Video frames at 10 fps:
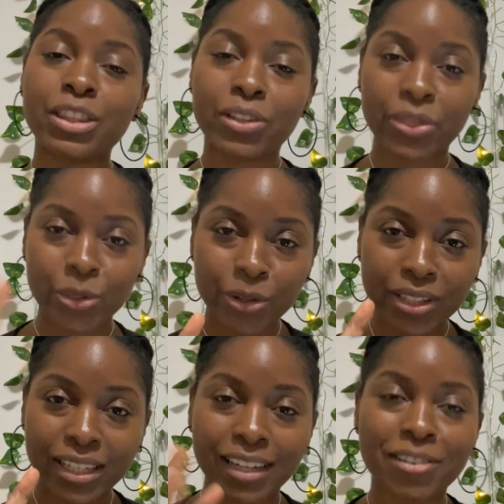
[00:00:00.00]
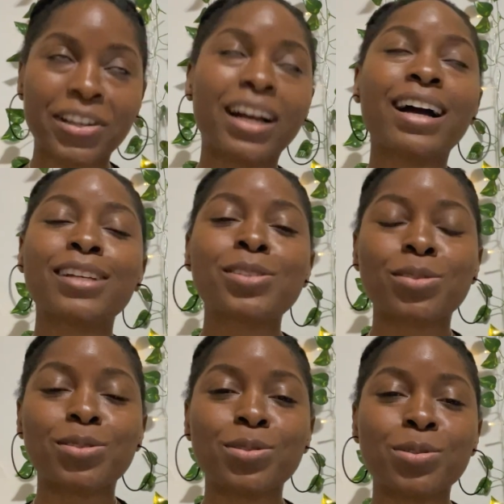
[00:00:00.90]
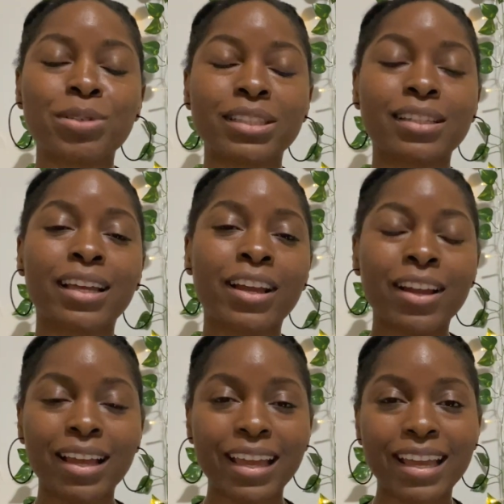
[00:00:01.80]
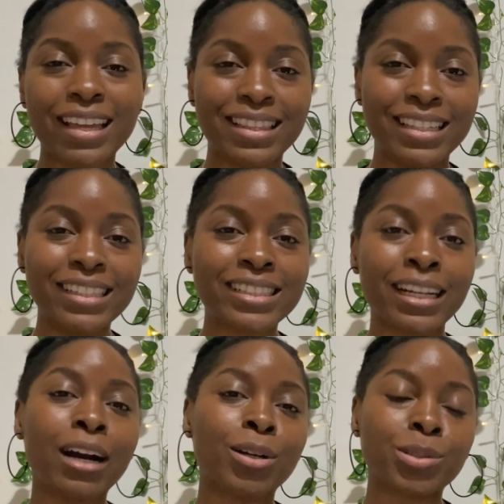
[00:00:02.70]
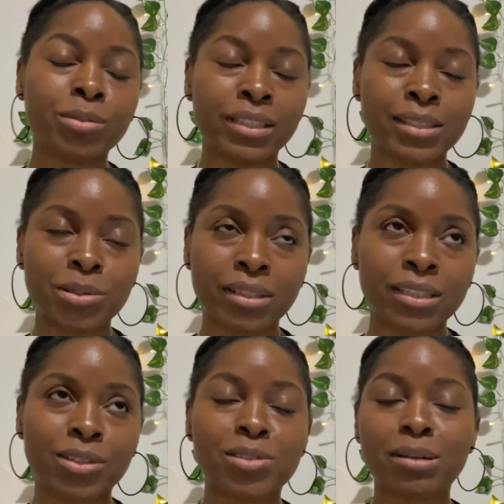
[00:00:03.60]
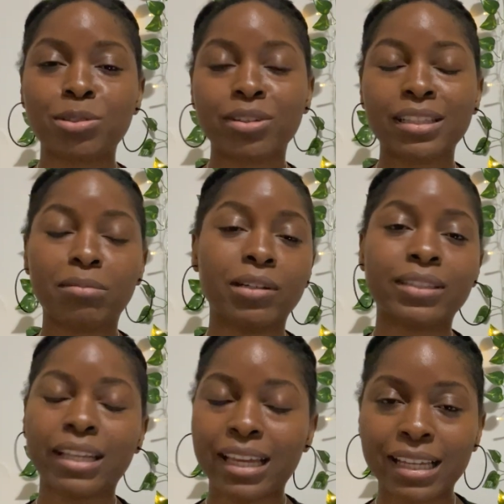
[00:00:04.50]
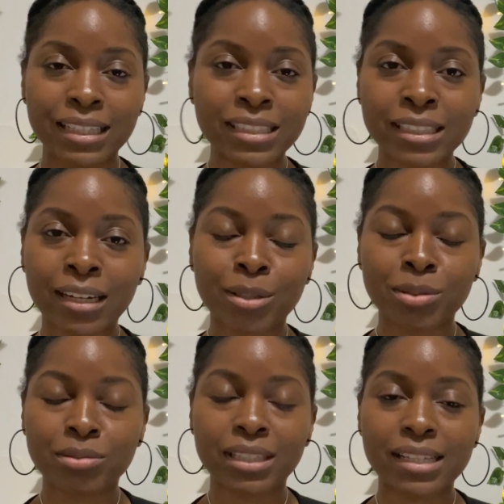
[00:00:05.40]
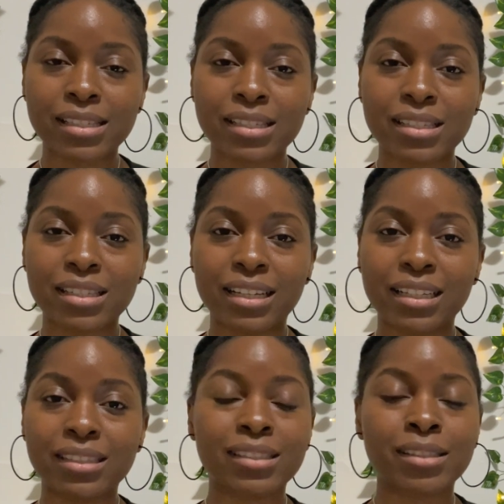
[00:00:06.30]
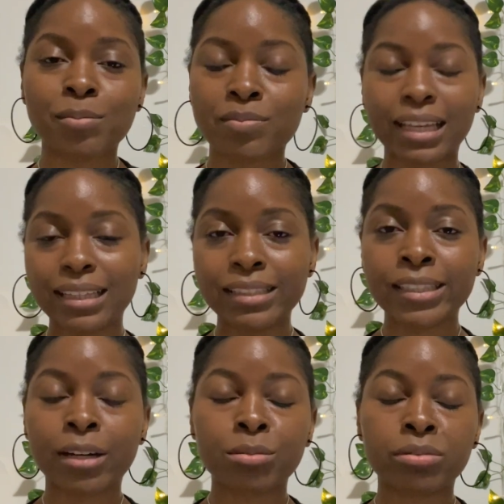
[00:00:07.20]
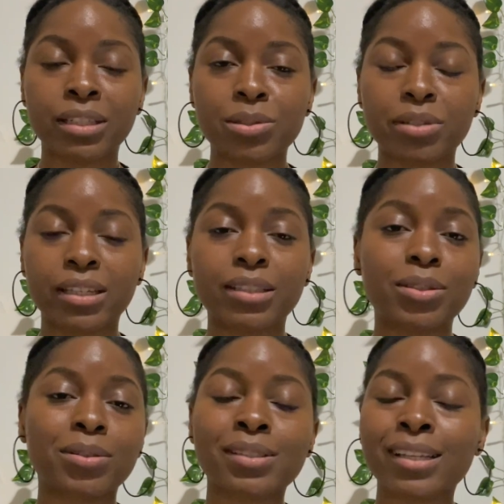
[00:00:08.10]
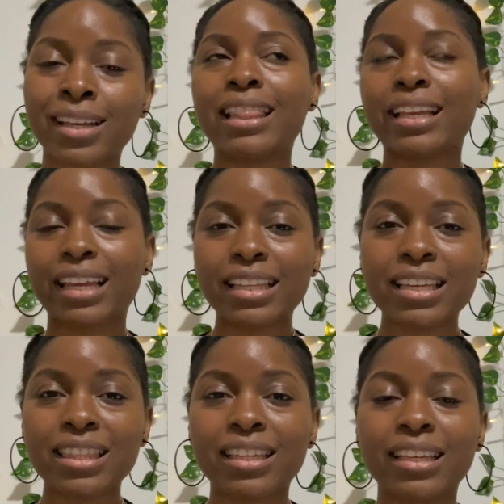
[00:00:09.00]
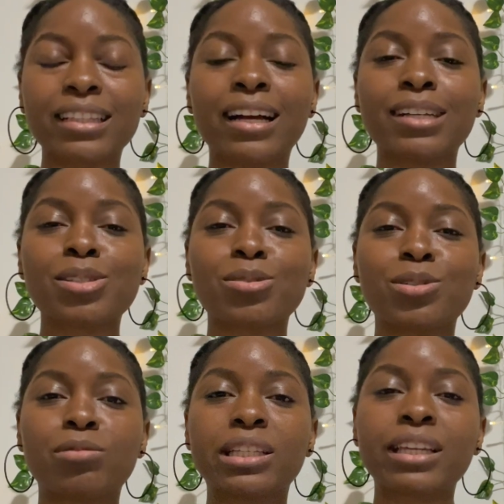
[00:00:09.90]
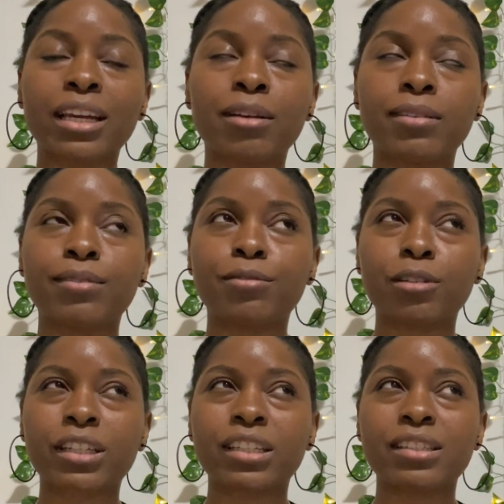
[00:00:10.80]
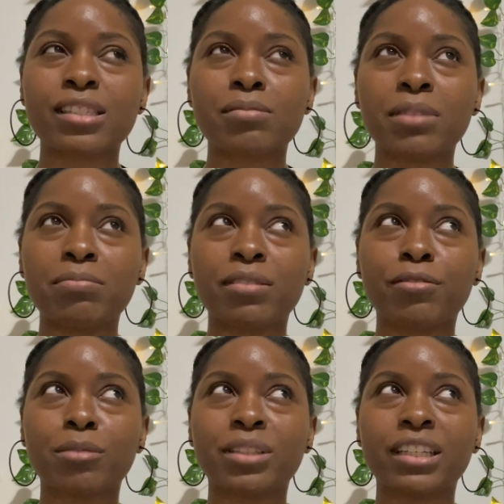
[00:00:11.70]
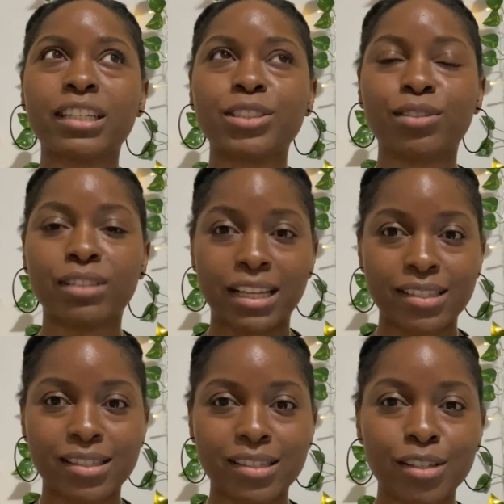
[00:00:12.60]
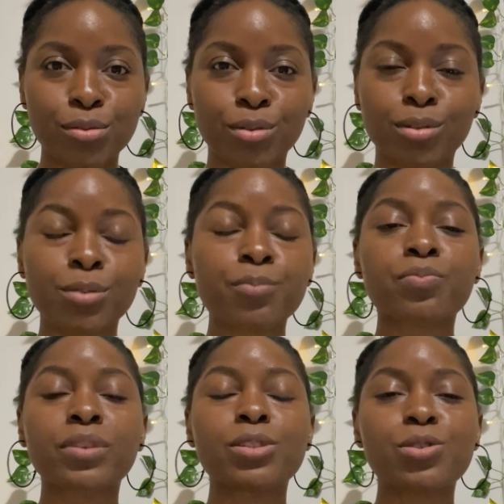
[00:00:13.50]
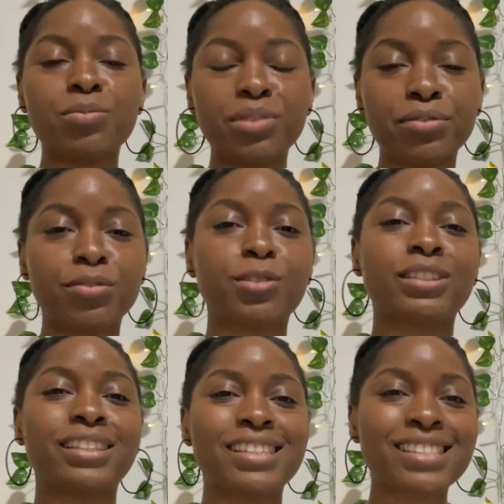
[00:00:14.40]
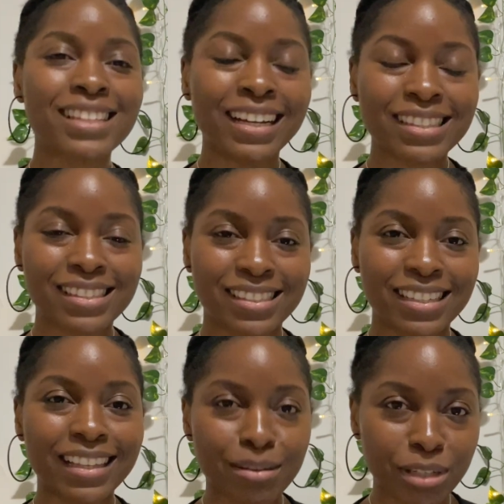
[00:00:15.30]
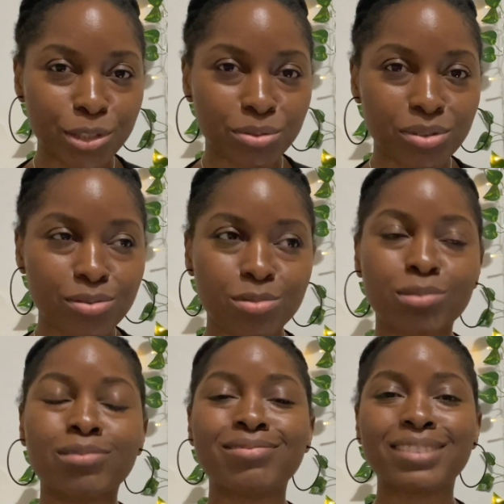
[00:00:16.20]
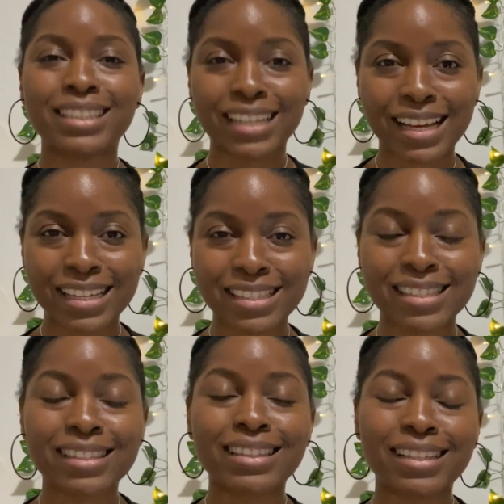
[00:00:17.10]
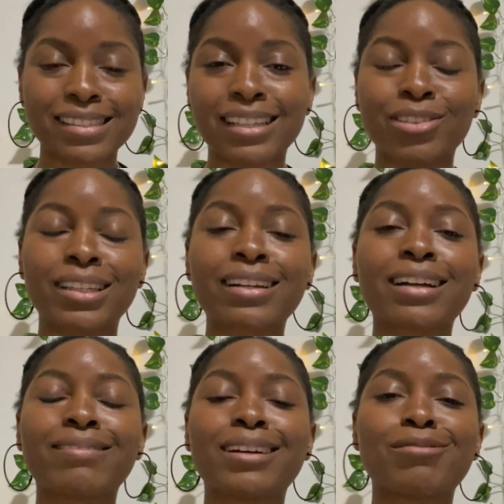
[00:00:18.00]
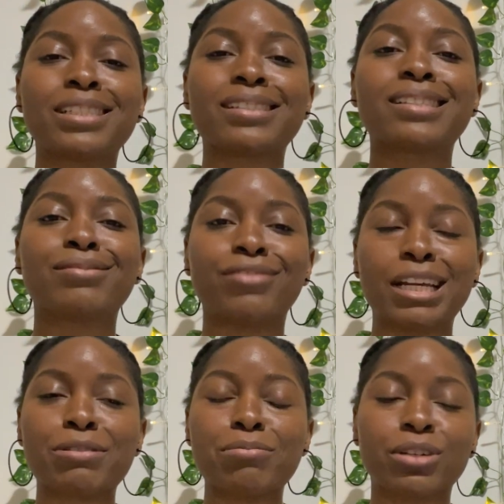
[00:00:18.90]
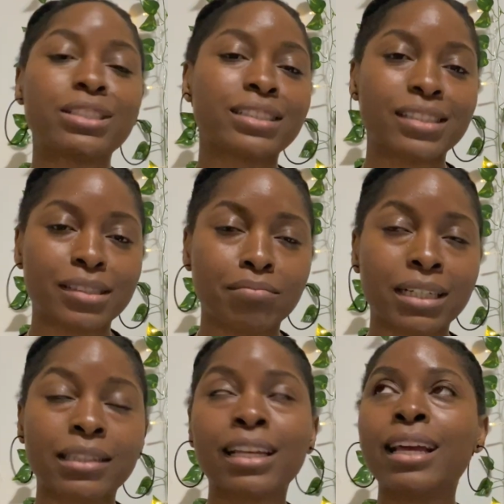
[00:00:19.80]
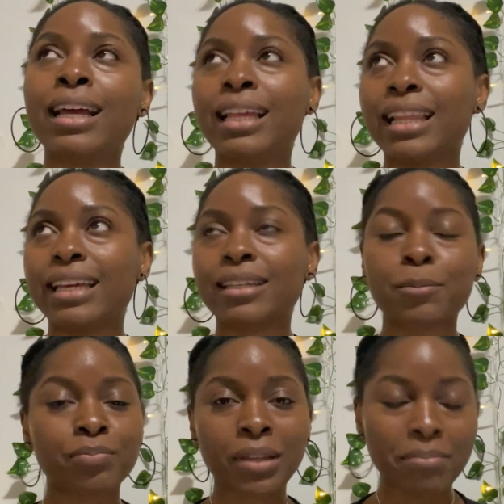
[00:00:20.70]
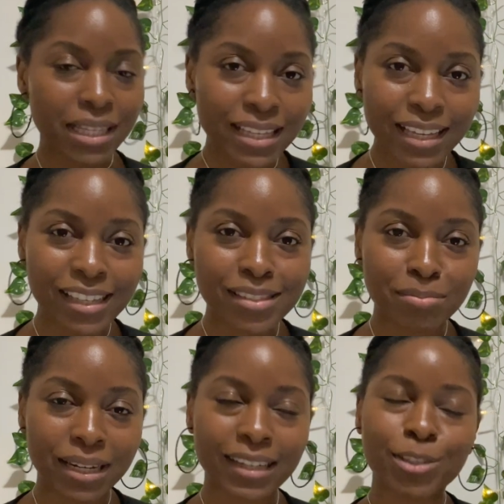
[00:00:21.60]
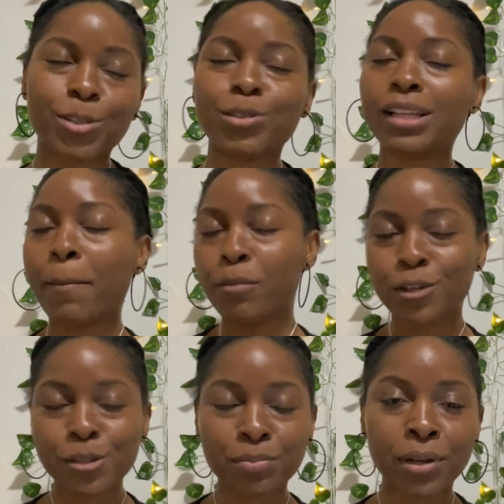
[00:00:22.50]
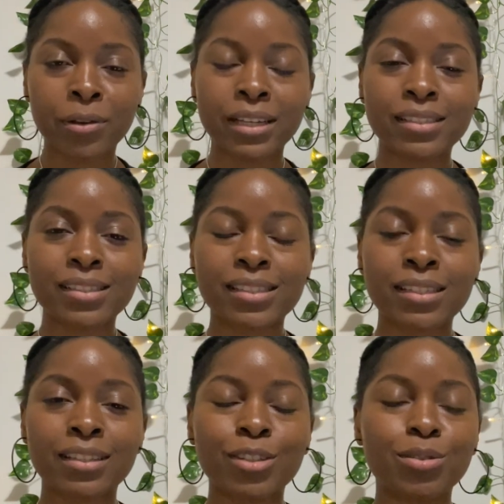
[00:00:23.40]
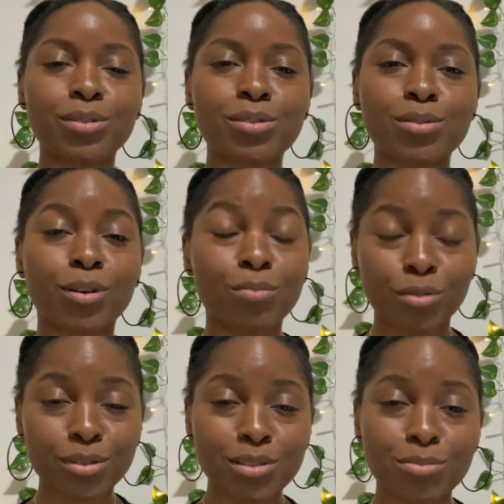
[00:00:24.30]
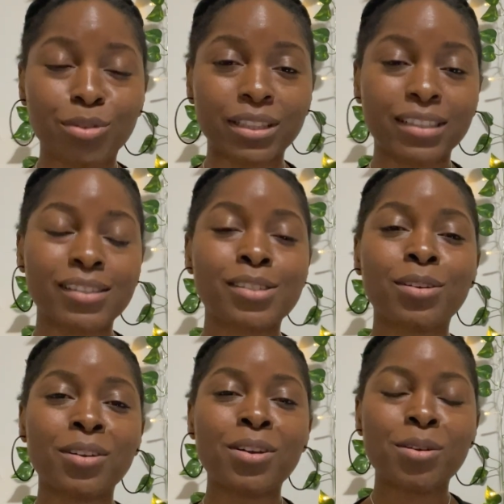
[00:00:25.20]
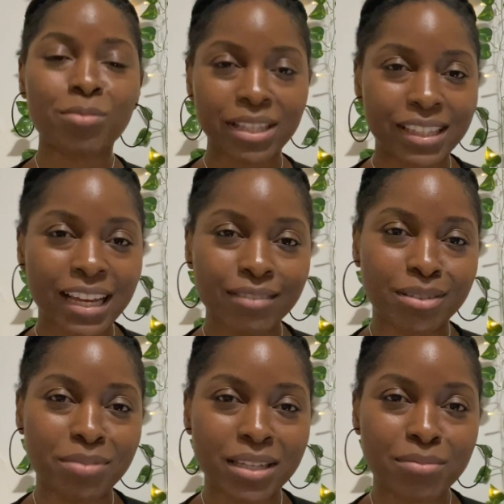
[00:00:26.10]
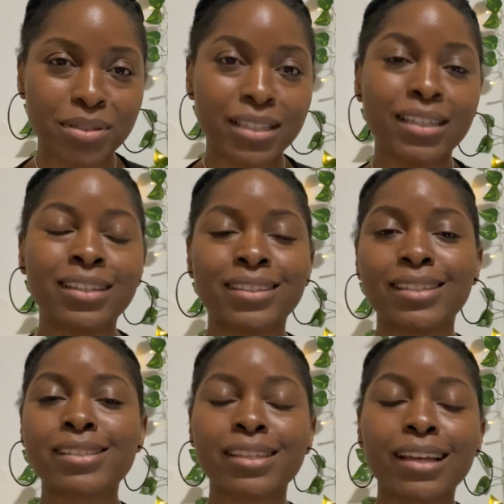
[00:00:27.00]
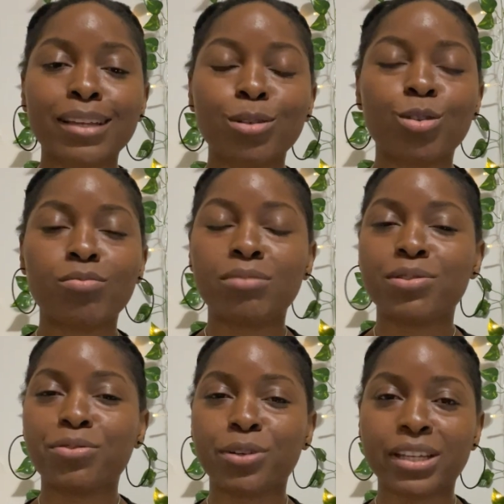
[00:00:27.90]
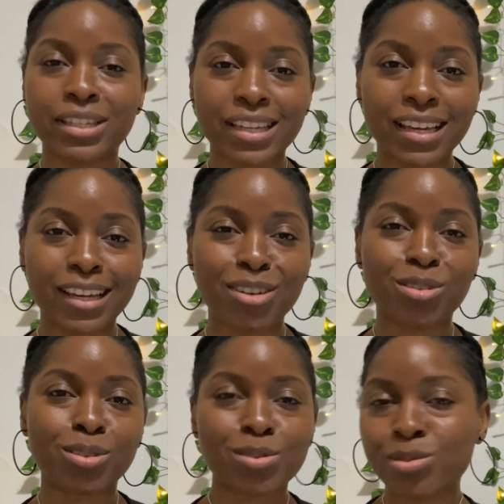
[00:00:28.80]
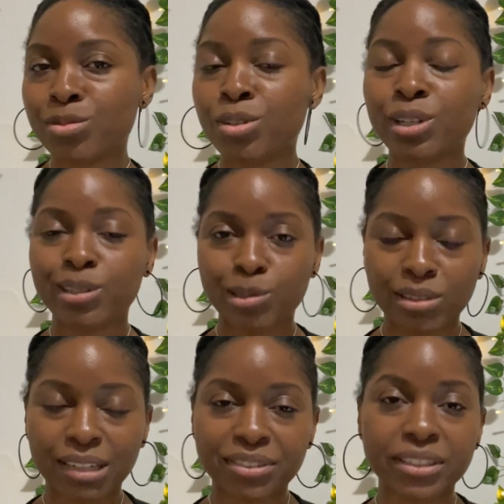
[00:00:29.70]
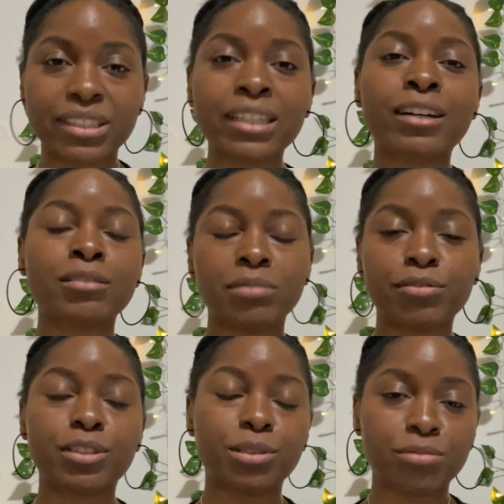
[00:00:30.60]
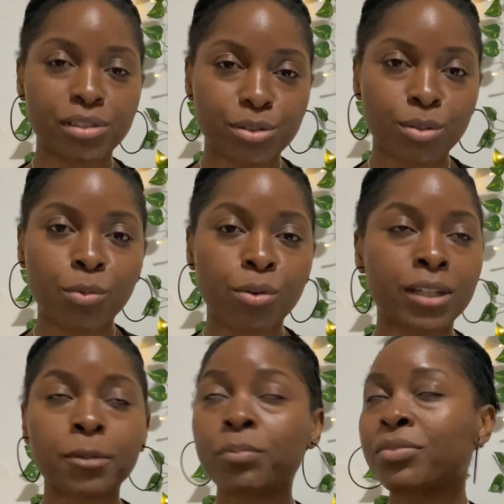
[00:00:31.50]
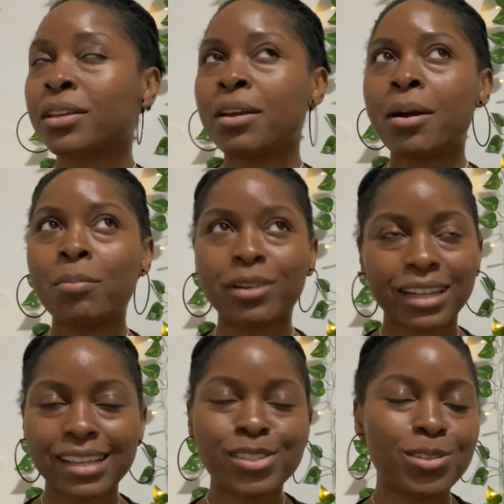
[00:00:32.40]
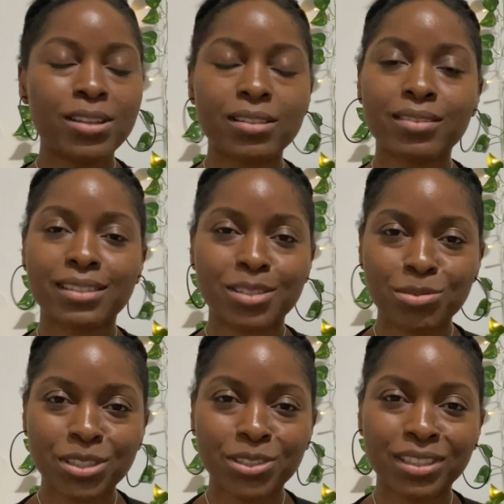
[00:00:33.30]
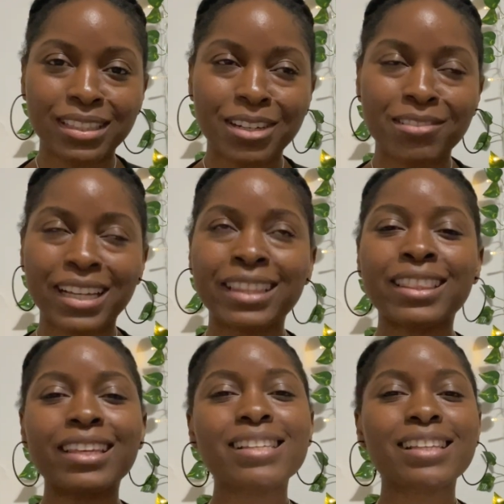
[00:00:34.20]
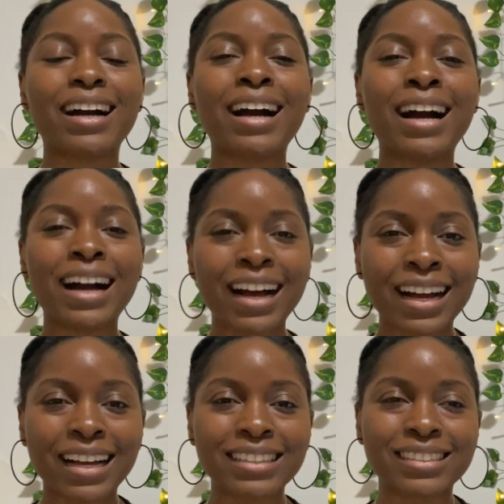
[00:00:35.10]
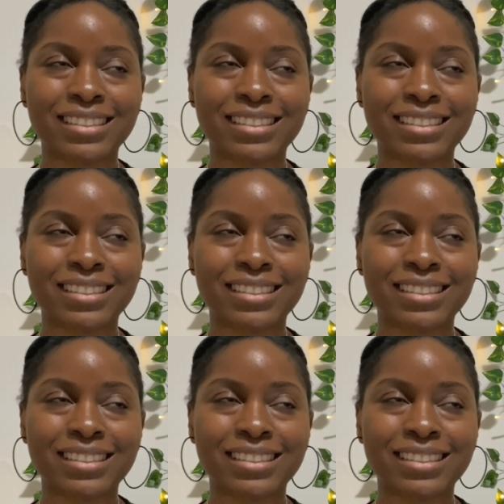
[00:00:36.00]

The third career has to do with early childhood education. So I'm talking about early childhood assistants, early childhood educators, like anything that has to do with caring for kids, maybe from the age of like 0 to before they start elementary school. Guys, that's another career which is very much in demand. Like many years back, you know that most parents used to, or most mothers, when they have a baby, they stay at home maybe for a year or two, look after the child before they resume work. But guys, you know, it's not the situation now, right? Things are hard.